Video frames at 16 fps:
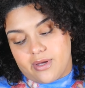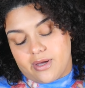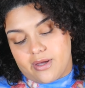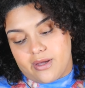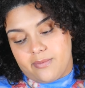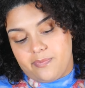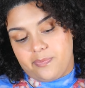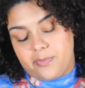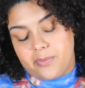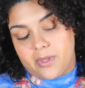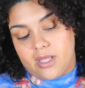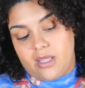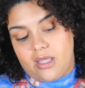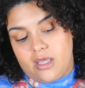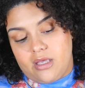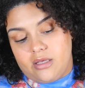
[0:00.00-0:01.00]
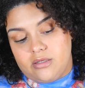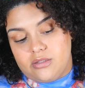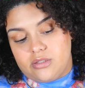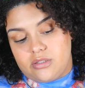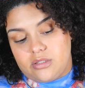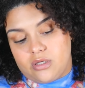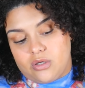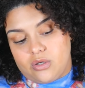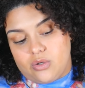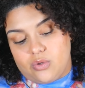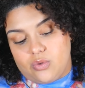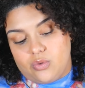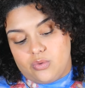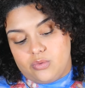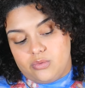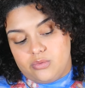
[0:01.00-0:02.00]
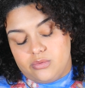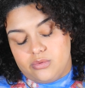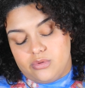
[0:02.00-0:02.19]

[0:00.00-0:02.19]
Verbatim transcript: okay so